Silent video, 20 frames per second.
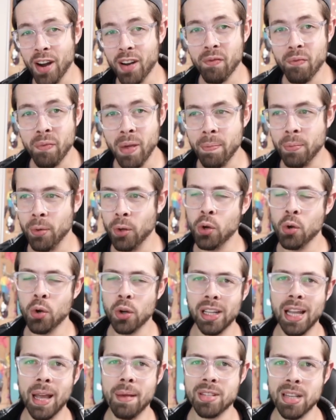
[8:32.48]
of people who
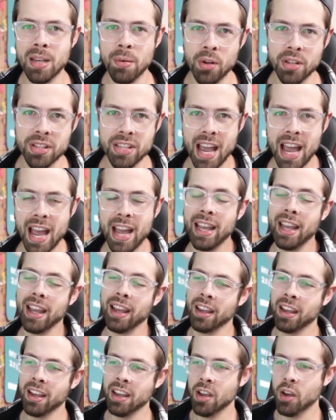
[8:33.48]
claim someone's hacking,
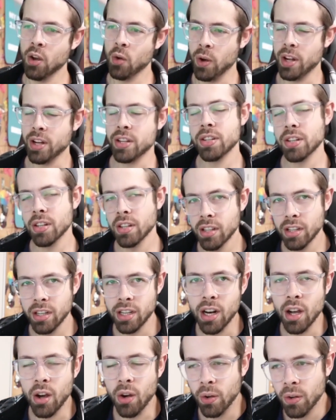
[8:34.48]
which, you
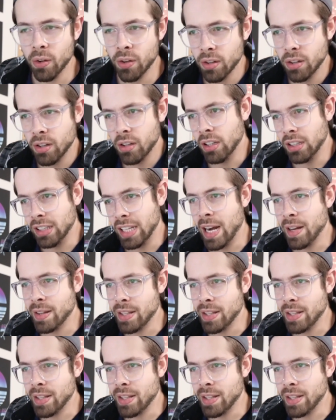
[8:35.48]
know, a lot of